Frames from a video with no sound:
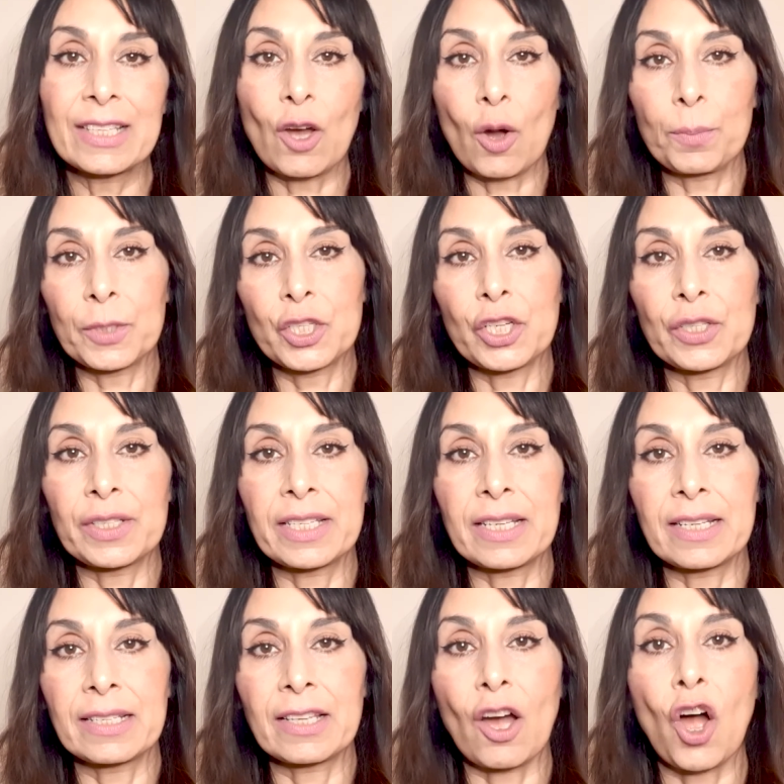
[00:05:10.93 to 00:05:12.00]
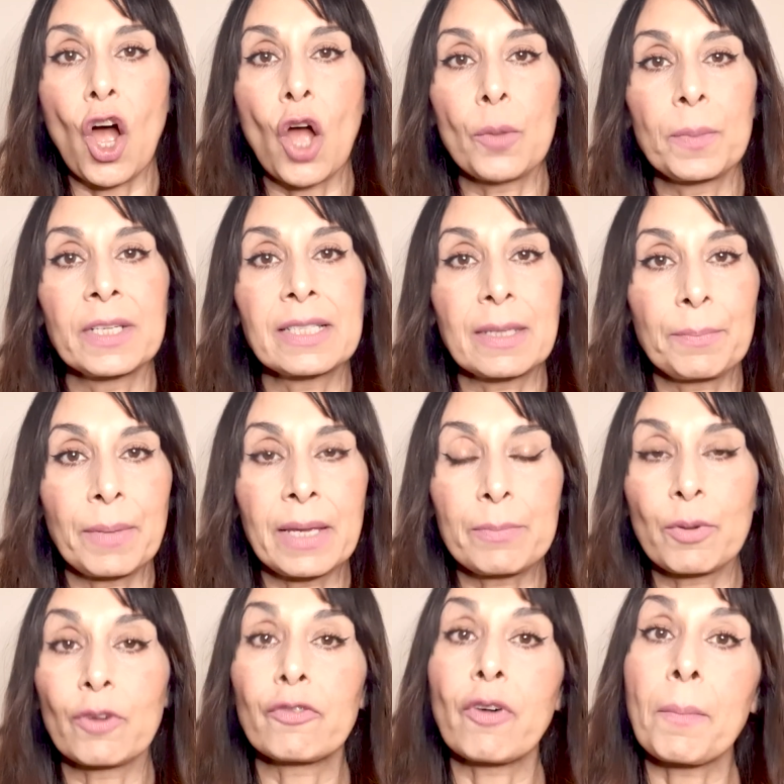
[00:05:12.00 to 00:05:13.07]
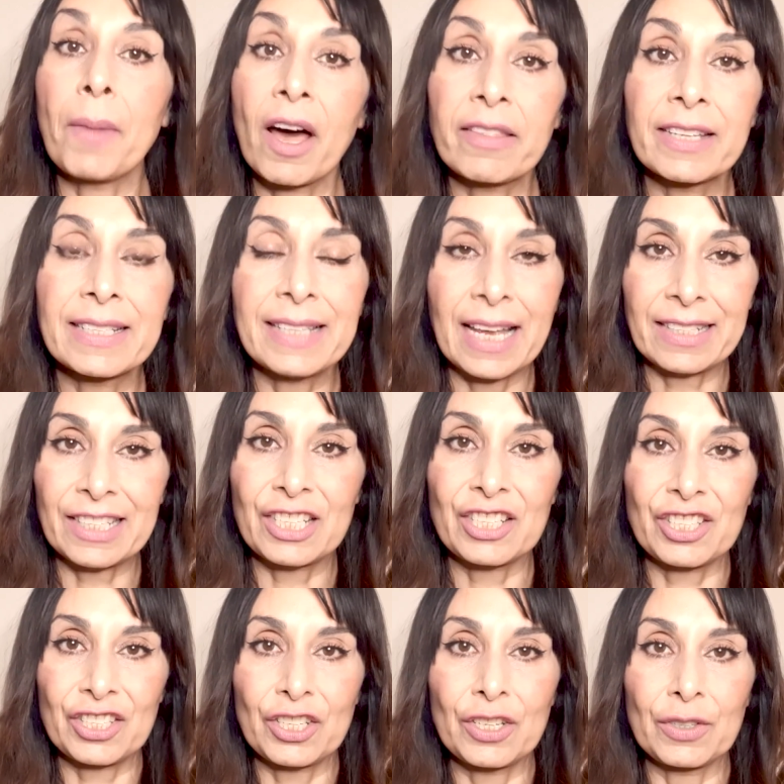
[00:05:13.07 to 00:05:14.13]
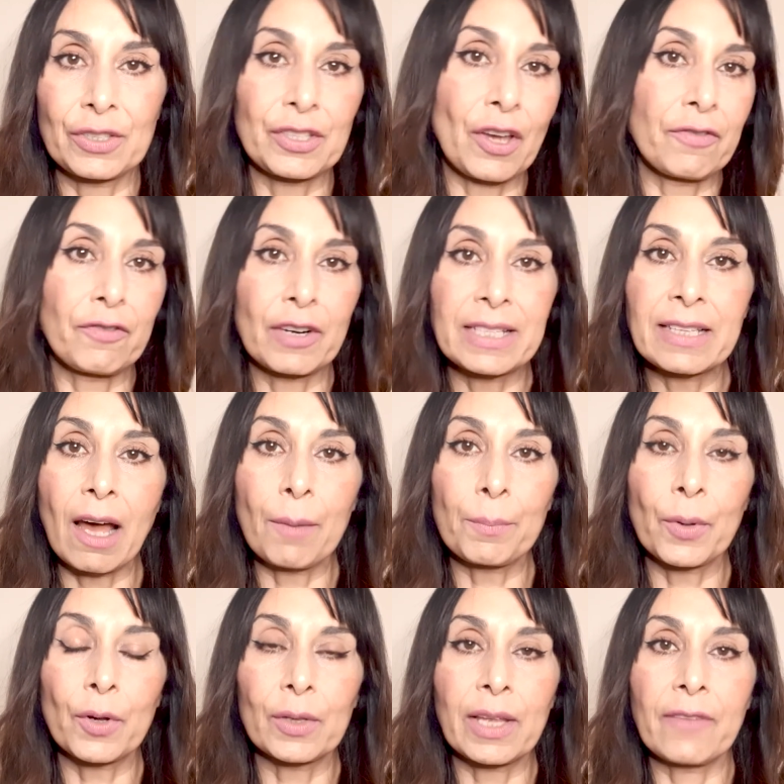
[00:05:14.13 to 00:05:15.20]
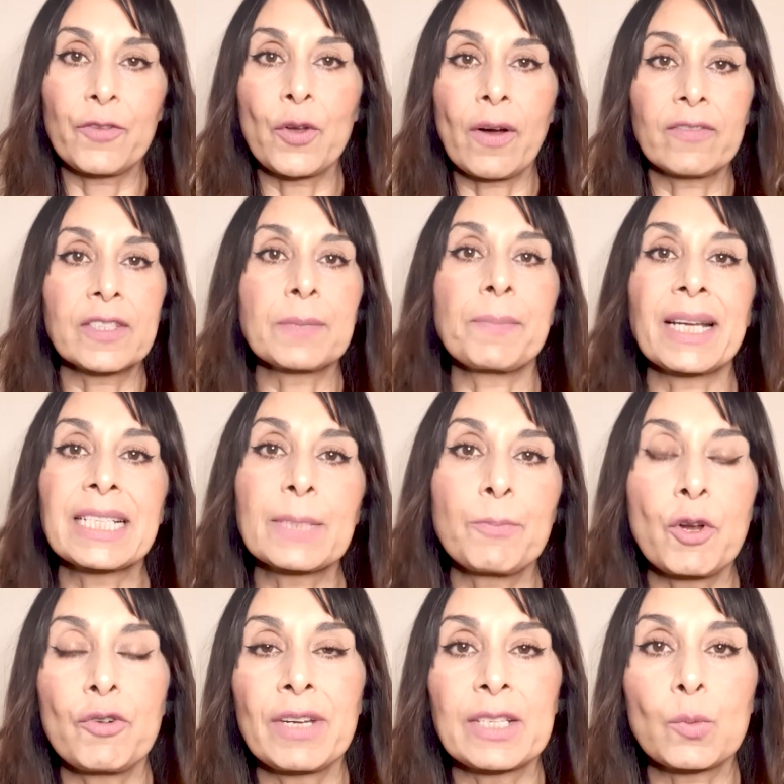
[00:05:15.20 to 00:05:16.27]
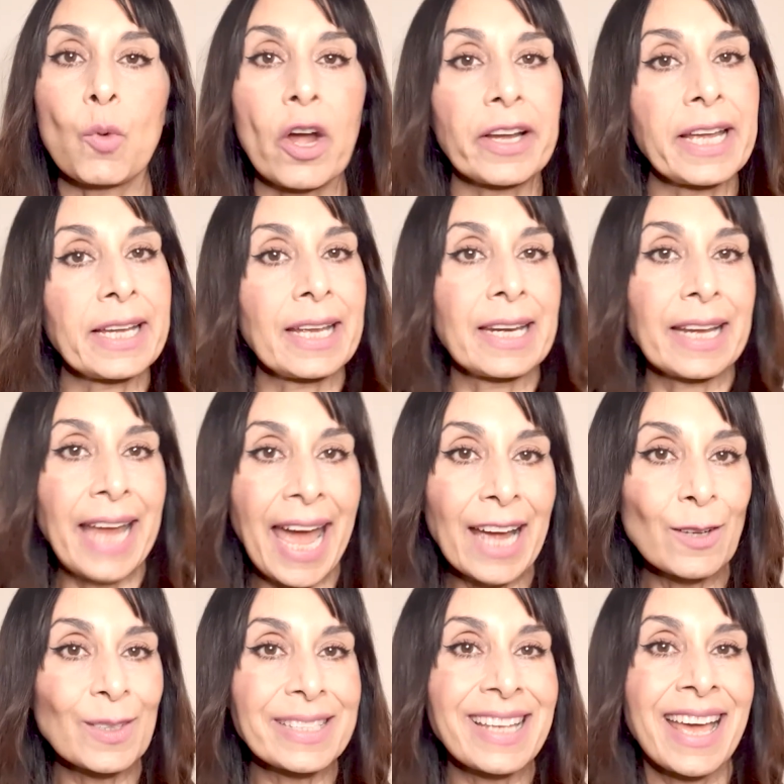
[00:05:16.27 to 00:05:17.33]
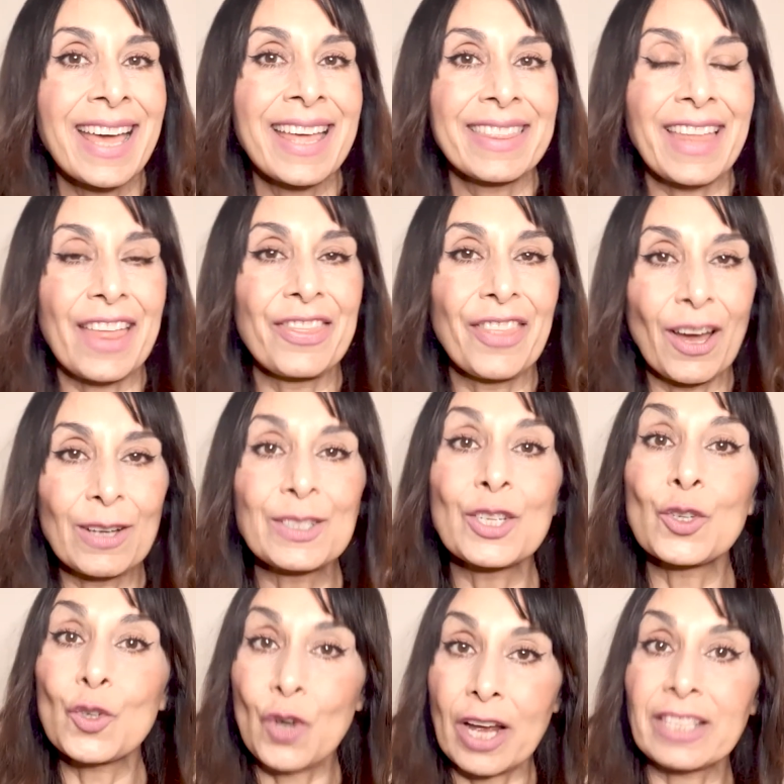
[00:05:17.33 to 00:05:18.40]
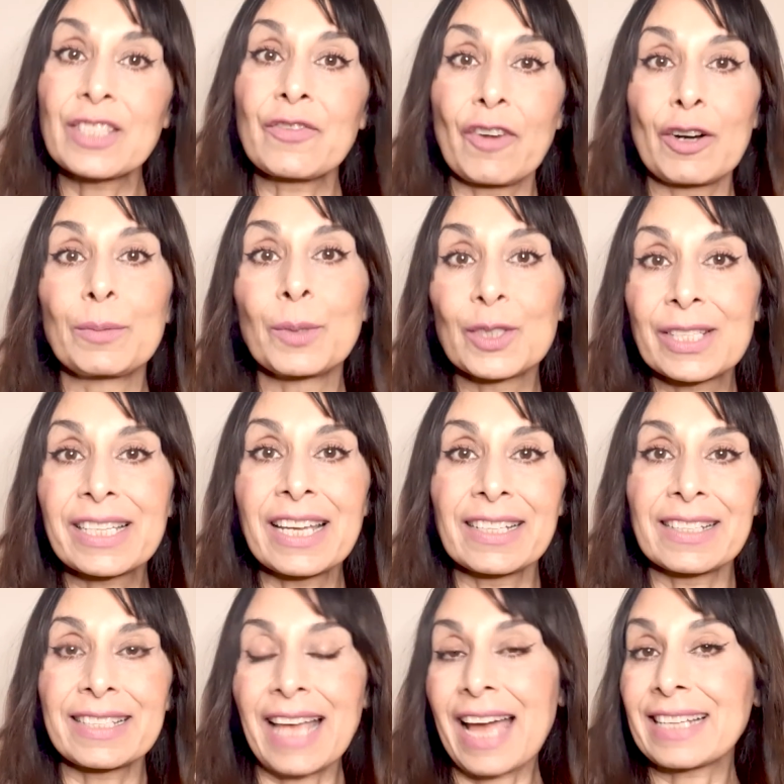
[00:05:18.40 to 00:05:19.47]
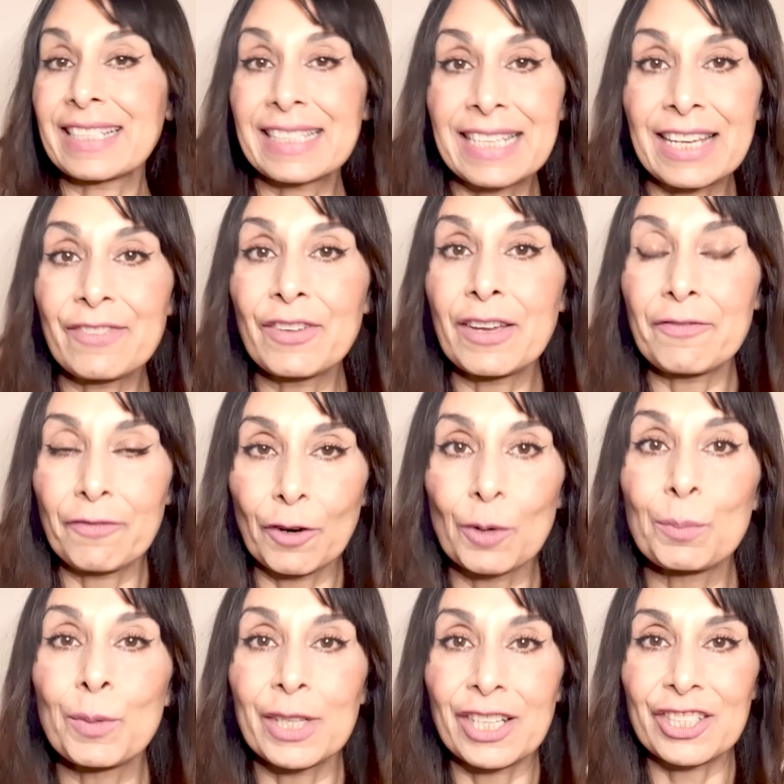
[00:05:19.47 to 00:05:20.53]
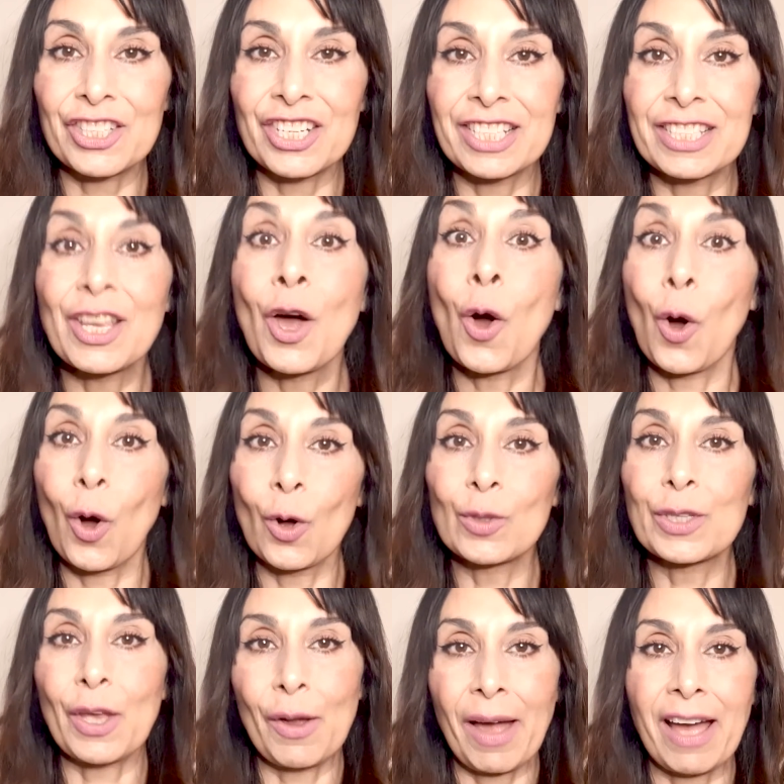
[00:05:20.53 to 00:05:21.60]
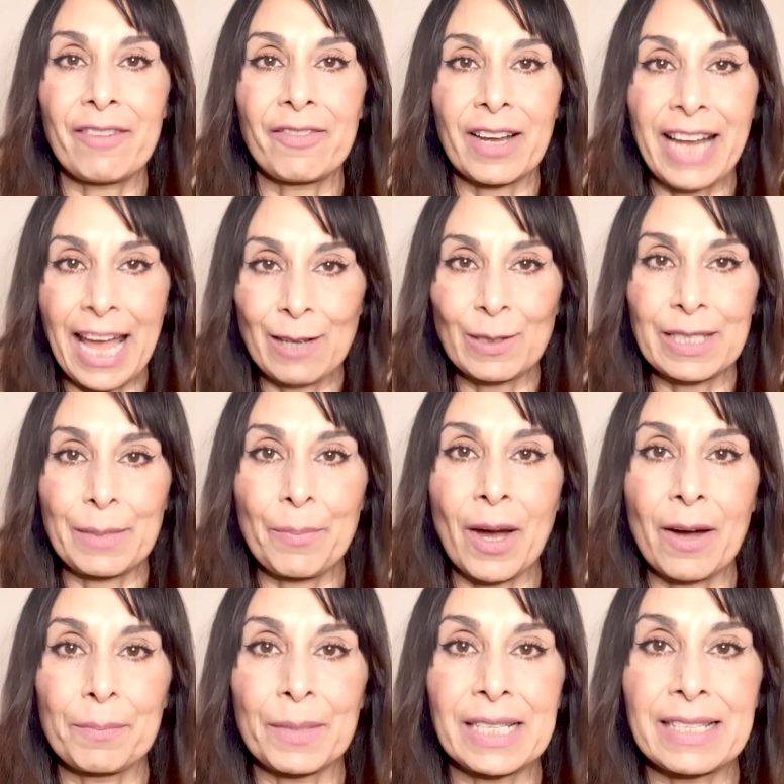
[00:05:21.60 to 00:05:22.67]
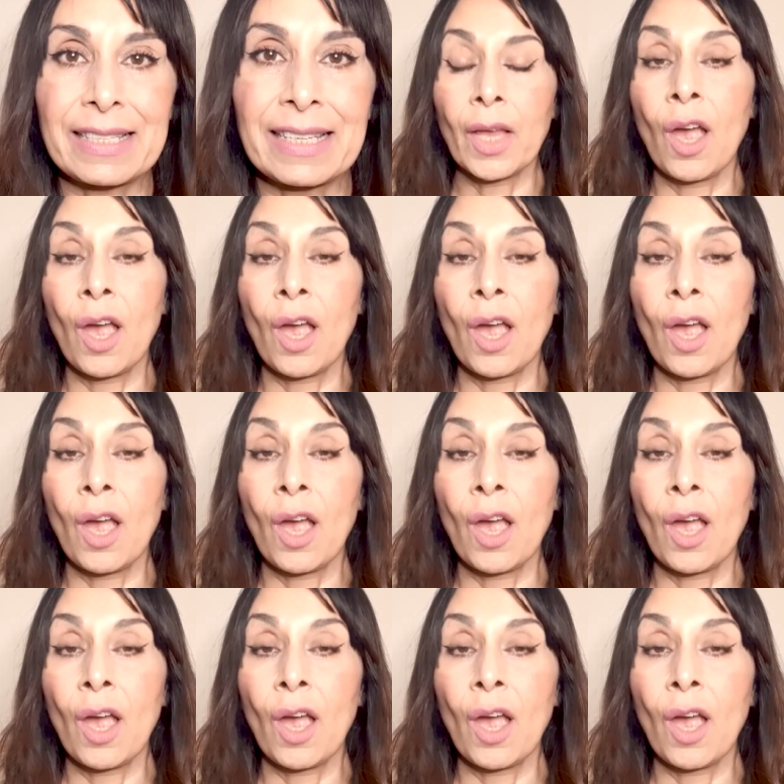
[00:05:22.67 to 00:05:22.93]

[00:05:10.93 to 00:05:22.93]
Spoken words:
opportunities are open to people from other sectors too. So, for example, if you have some experience working in accounts, then those are transferable skills, as TV and film productions also have accounts departments.